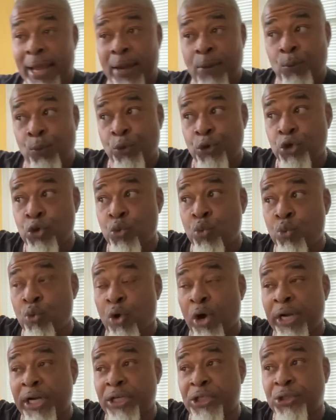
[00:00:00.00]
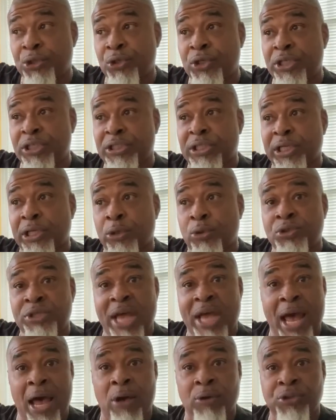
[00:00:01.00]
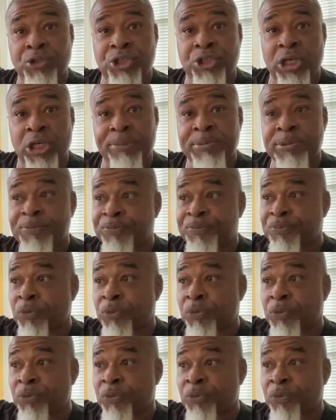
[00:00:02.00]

When you run into these little townships